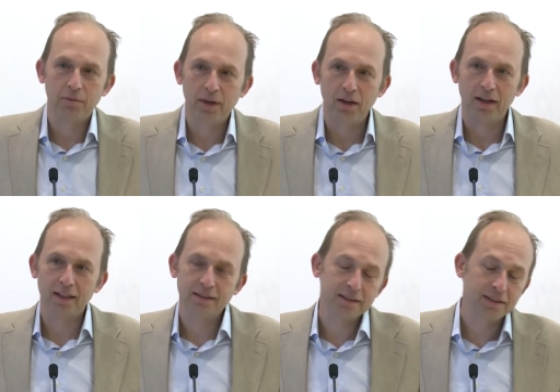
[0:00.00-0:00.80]

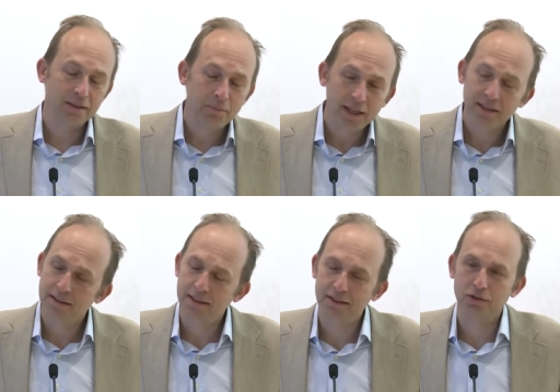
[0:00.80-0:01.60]
Americans is an
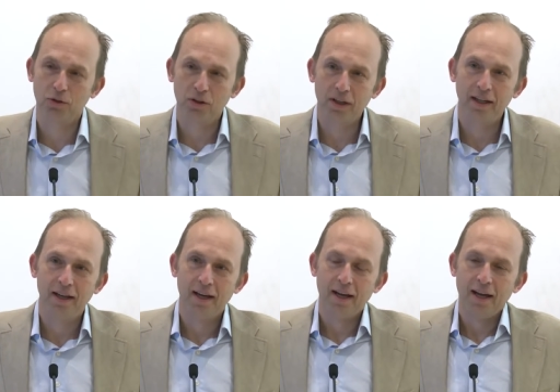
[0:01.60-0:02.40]
amazing story.
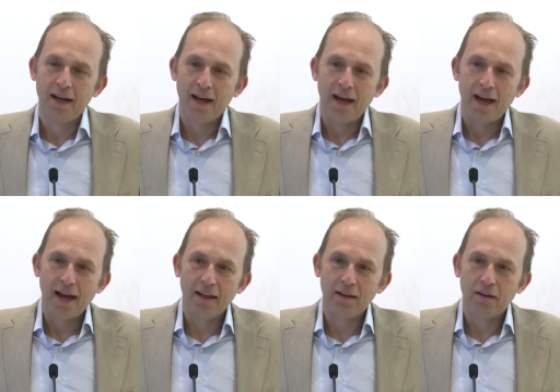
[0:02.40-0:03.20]

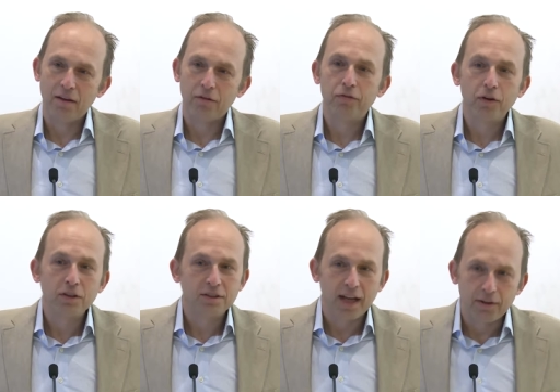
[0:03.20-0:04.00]
And the
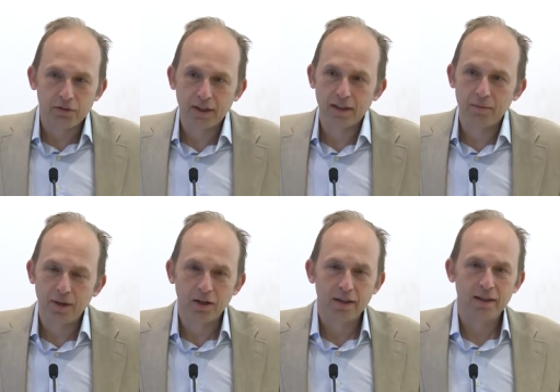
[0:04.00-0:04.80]
first African
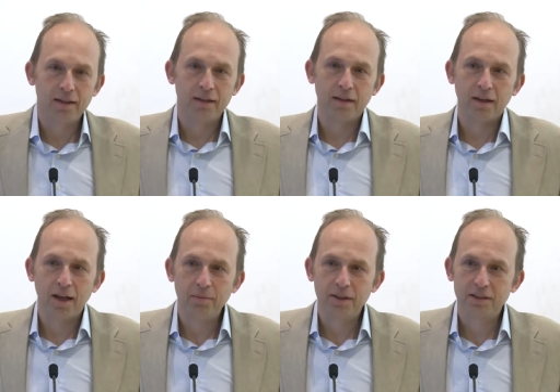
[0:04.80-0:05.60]
American
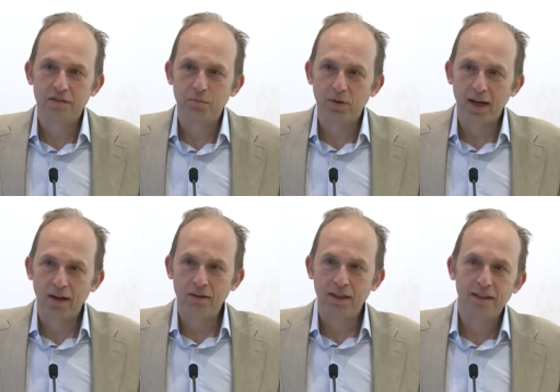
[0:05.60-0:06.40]
alumnus of
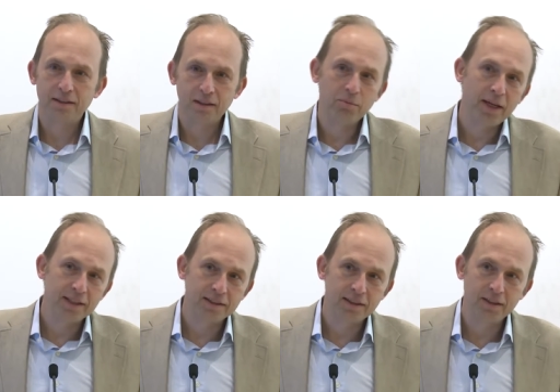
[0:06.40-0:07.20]
Brown is an
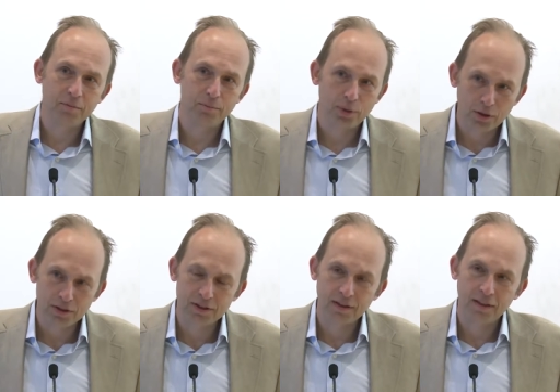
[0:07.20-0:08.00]
amazing
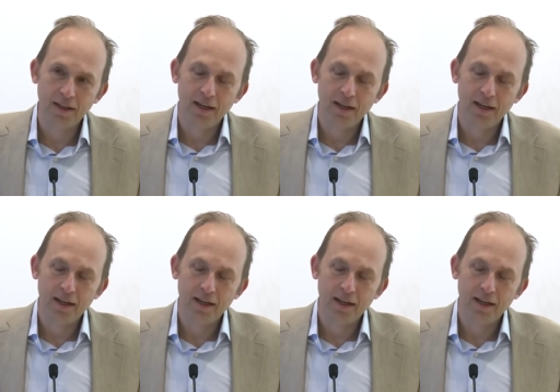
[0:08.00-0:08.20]
person